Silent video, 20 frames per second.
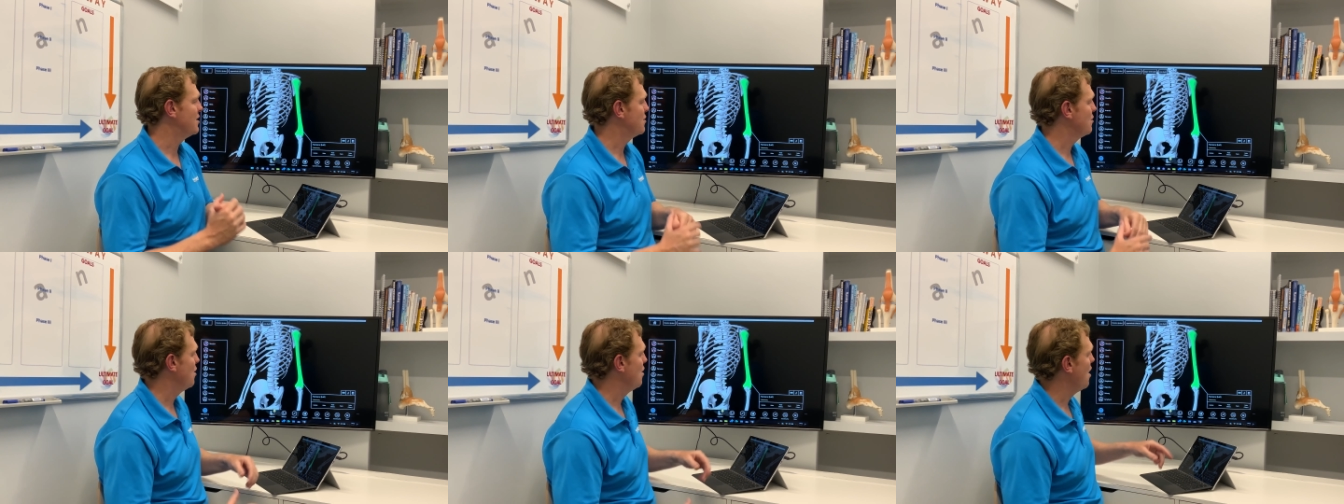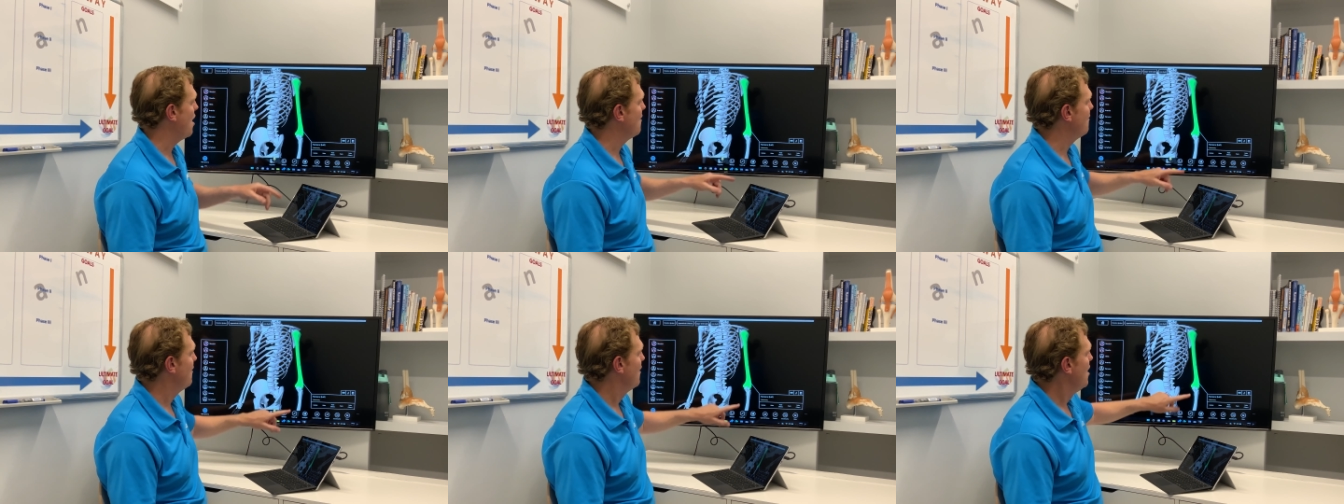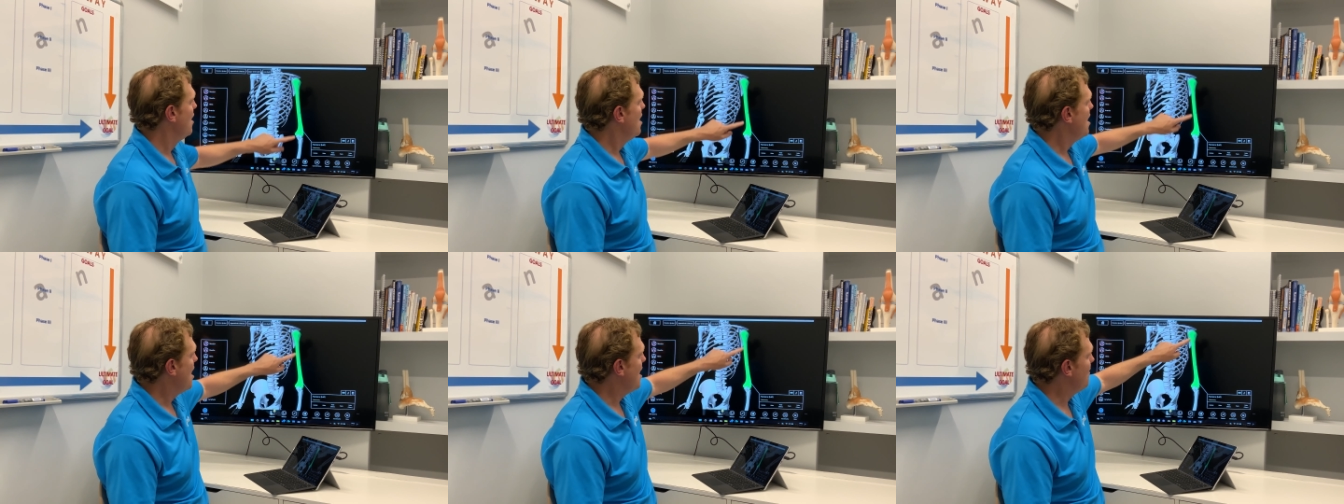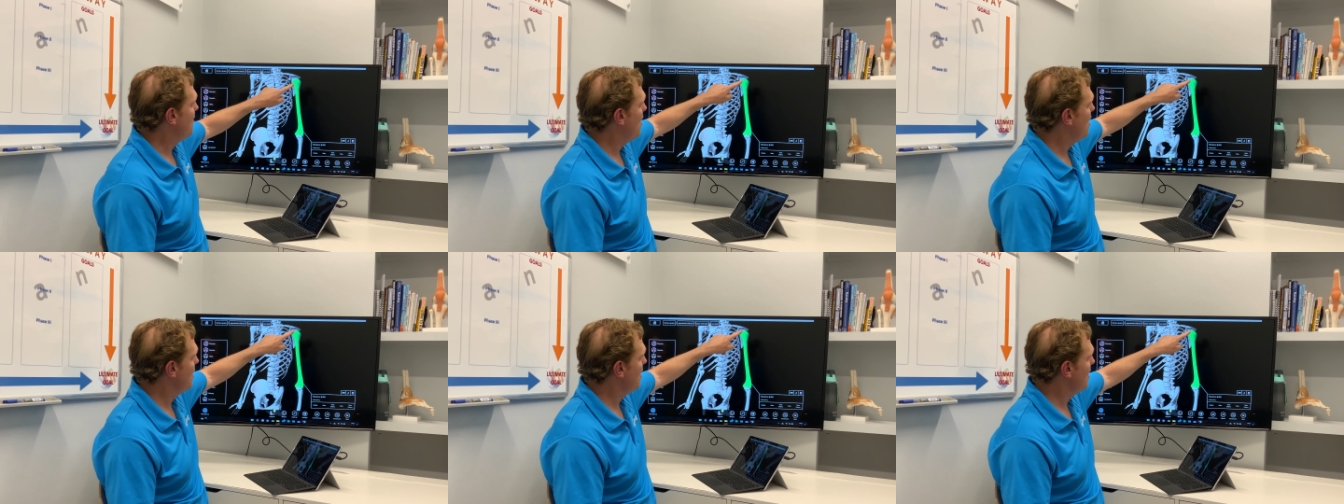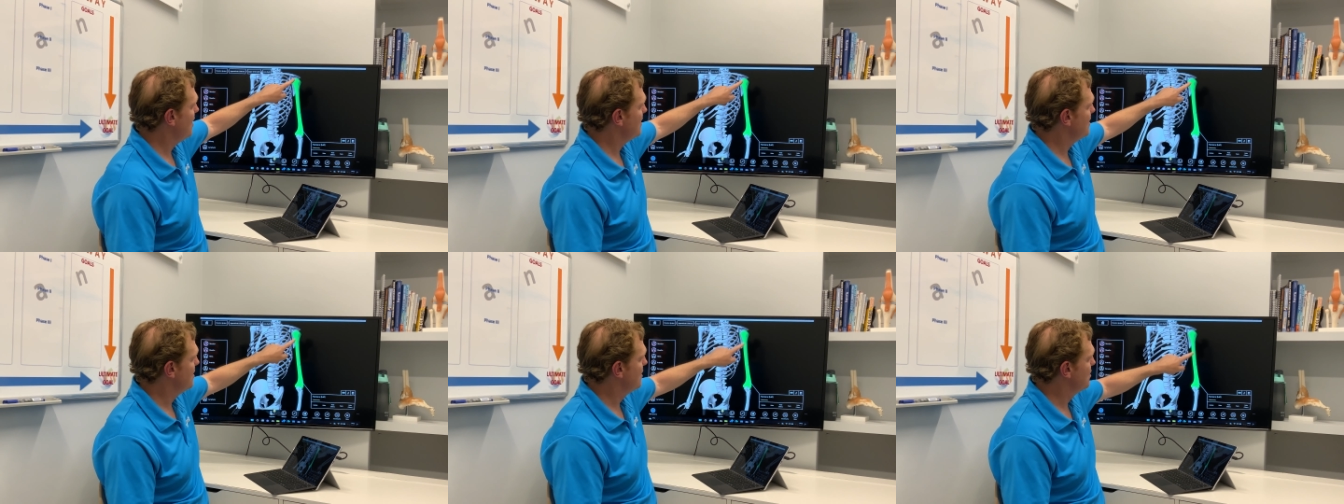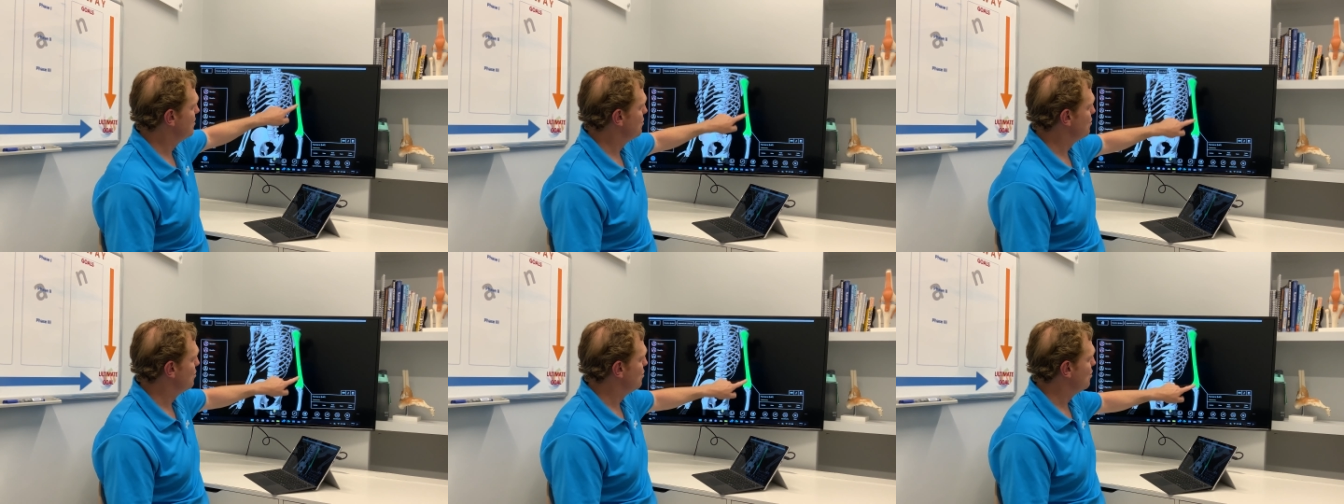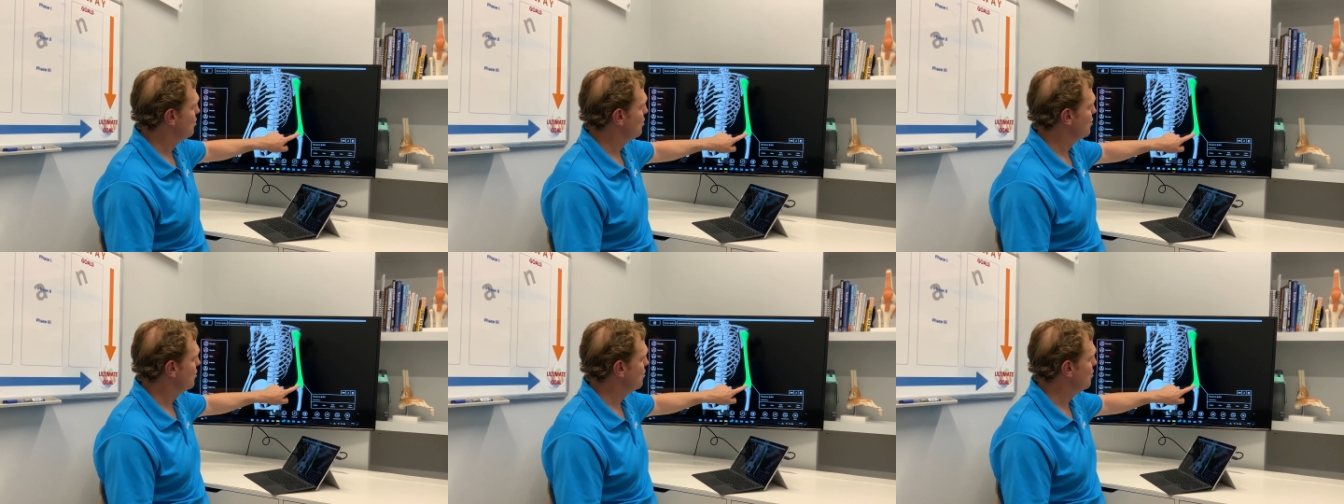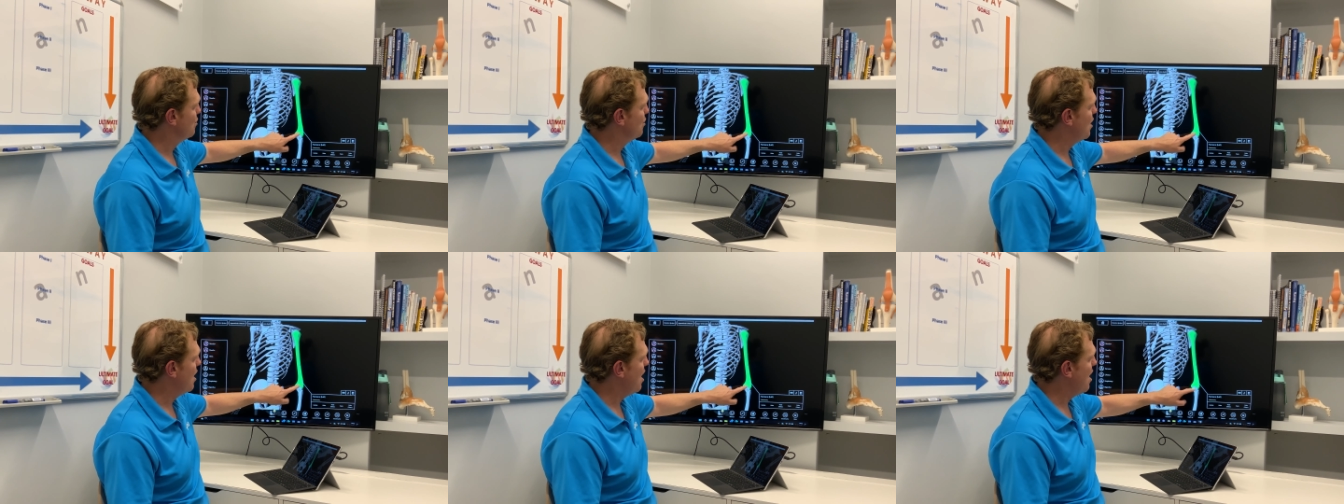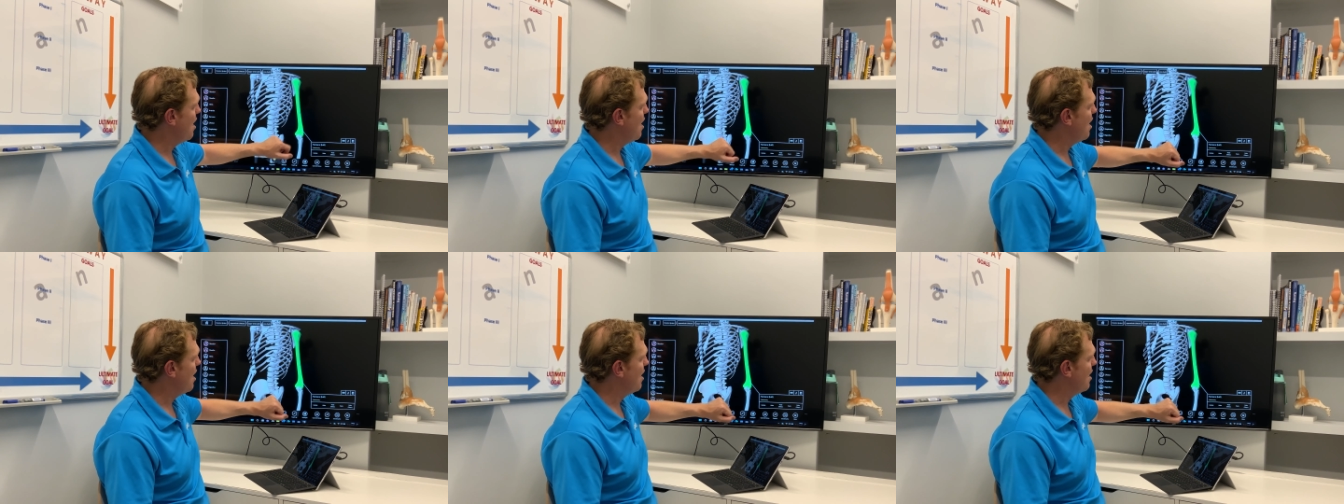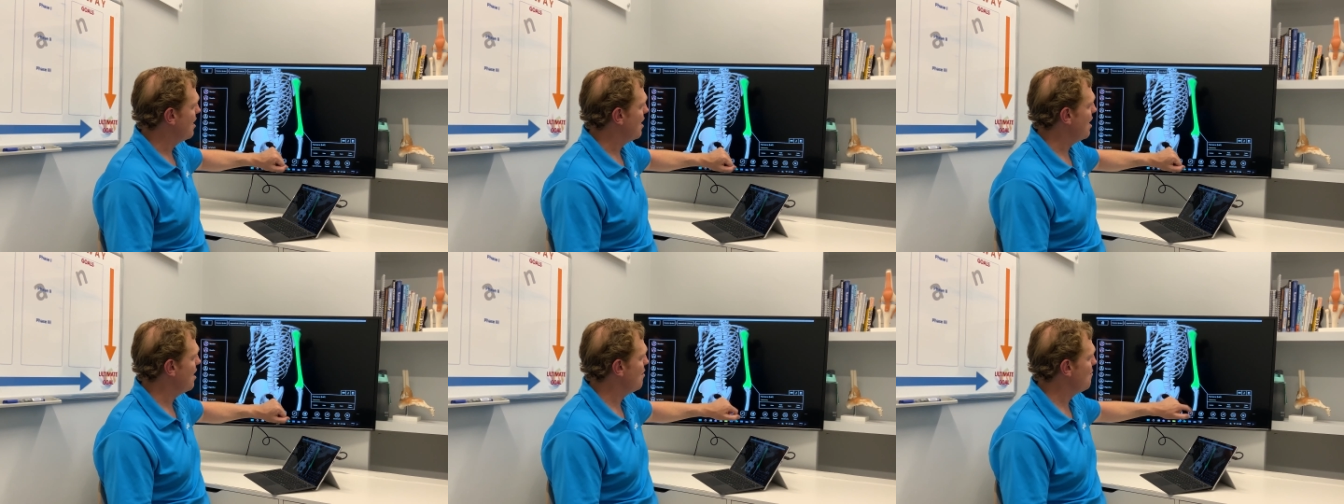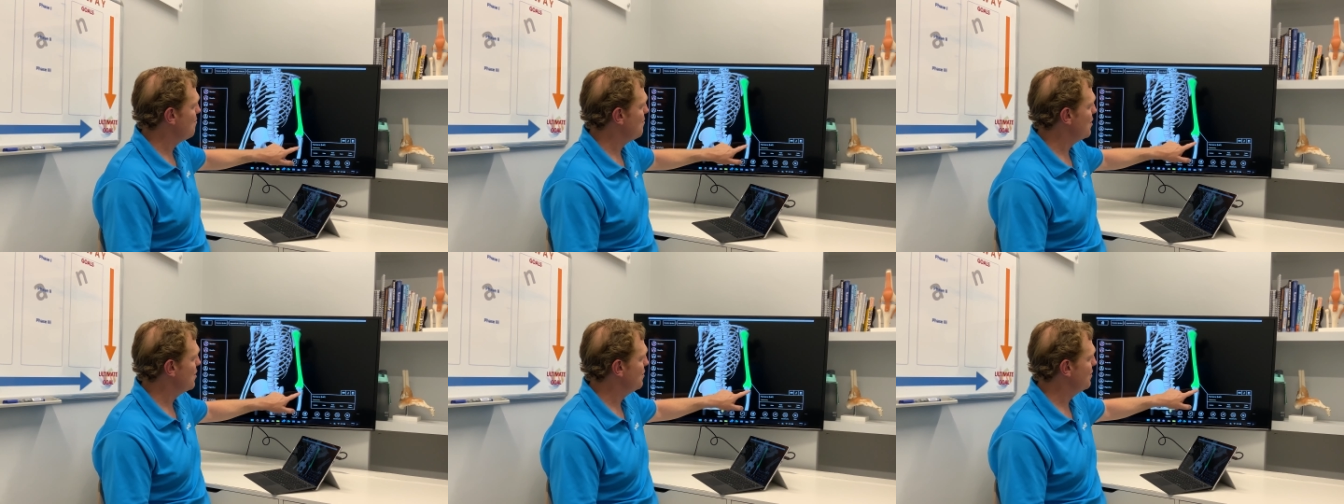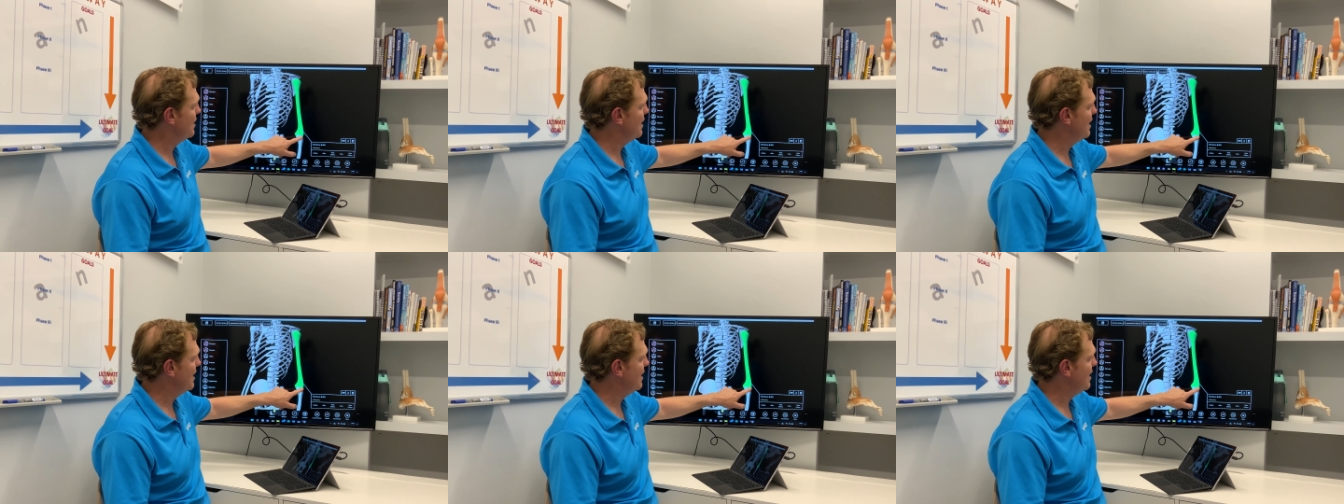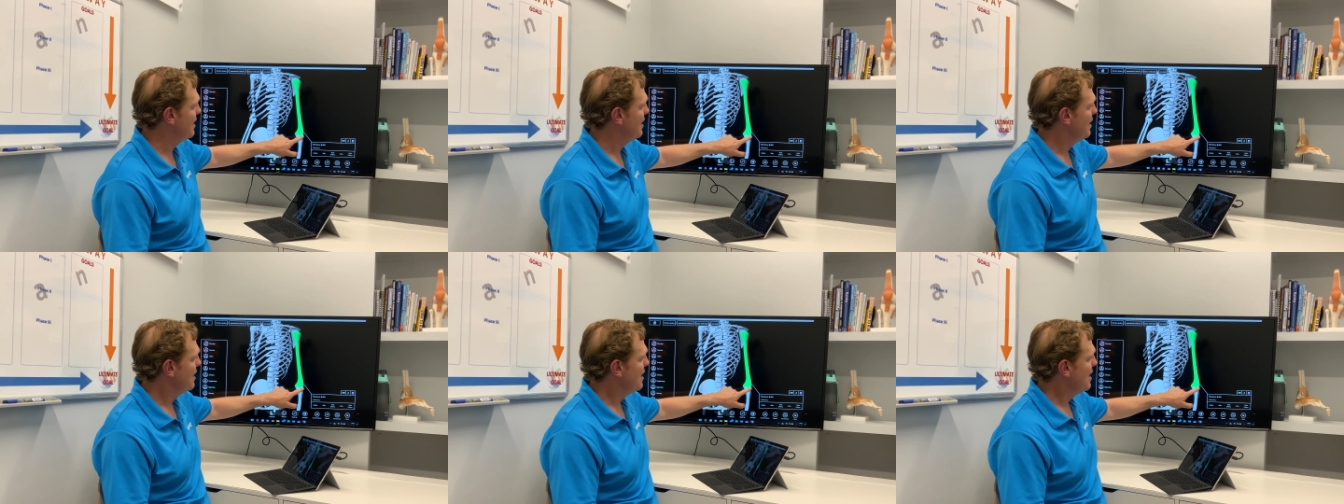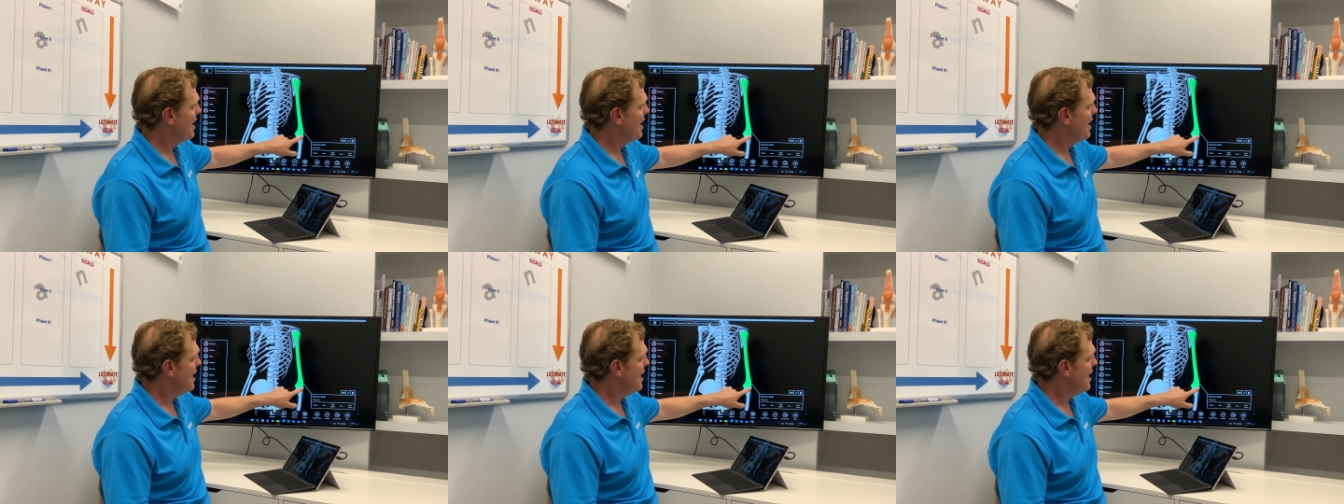So I've highlighted your arm bone here,